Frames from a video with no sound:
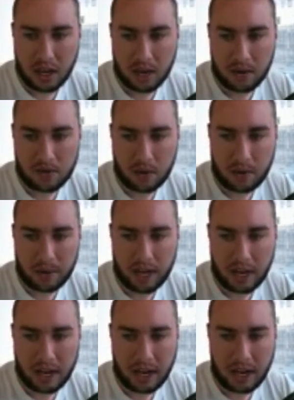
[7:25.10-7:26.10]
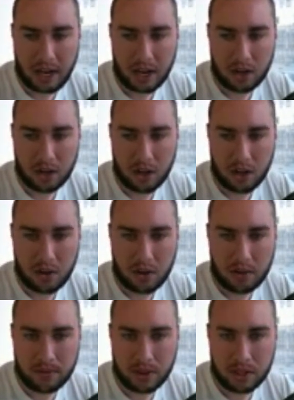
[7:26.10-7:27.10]
forming a higher low
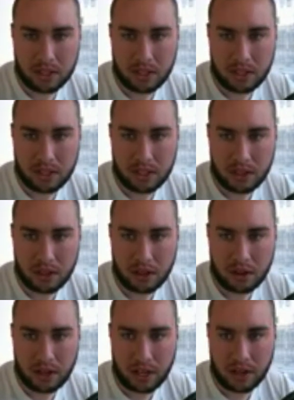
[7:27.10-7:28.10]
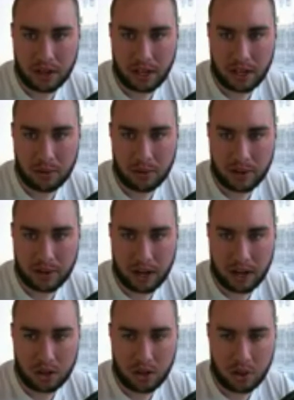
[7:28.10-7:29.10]
versus euro dollar. Here we've got a
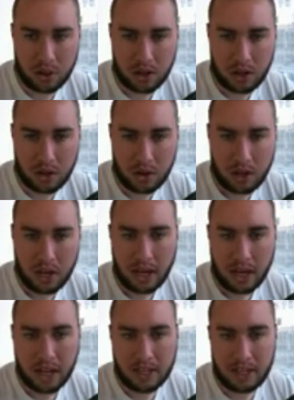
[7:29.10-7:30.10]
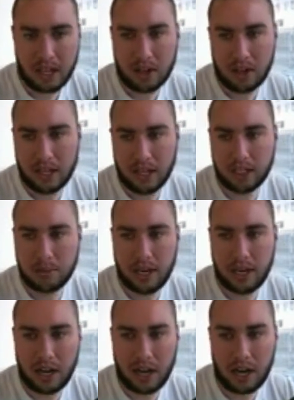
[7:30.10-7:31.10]
lower low, and dollar index made
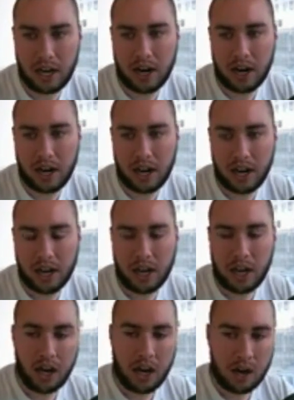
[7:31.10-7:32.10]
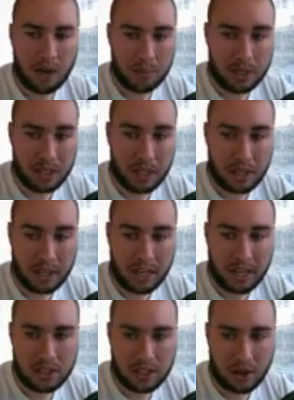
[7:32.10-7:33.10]
a higher high. But
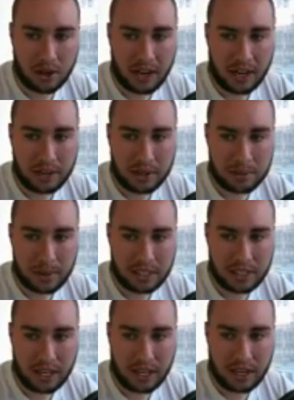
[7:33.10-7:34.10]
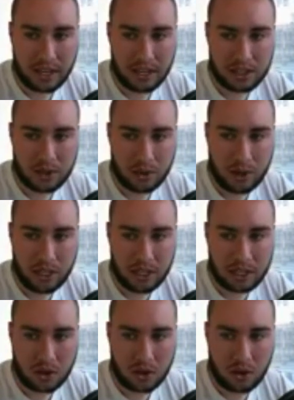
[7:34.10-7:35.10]
again, so I am expecting that initial weakness
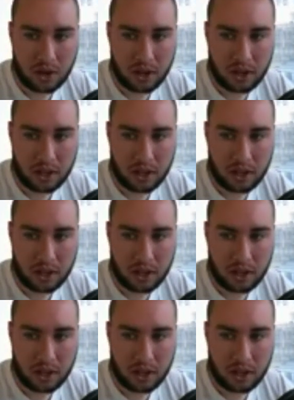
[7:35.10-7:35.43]
on